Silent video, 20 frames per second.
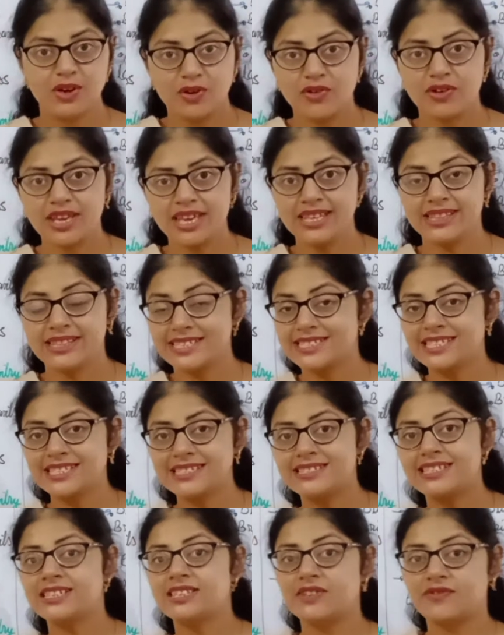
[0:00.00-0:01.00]
Okay, this
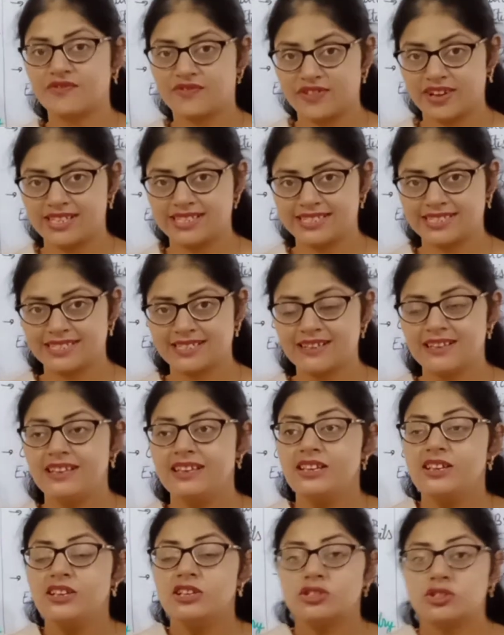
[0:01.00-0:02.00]
is the difference.
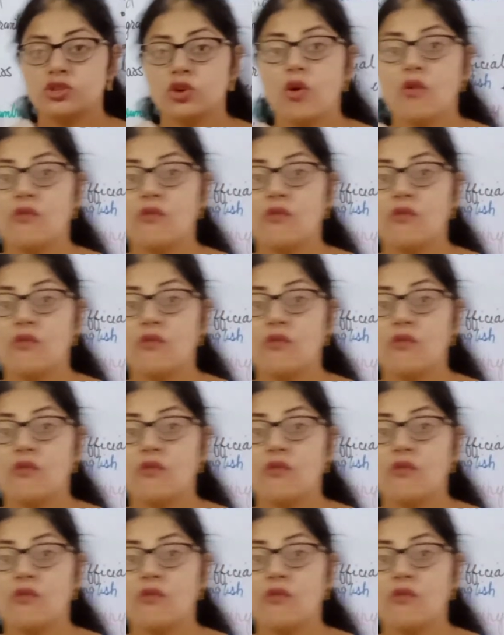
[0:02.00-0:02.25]
So